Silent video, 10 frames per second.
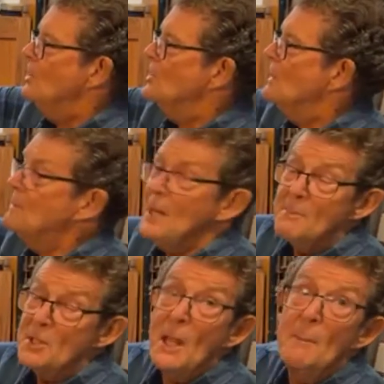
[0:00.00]

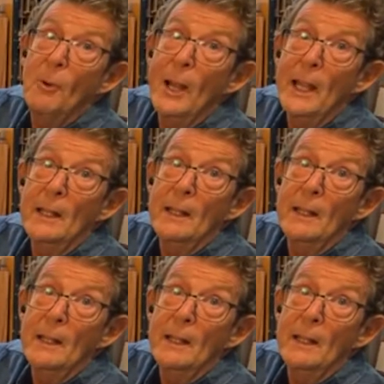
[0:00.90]
Sometimes they break.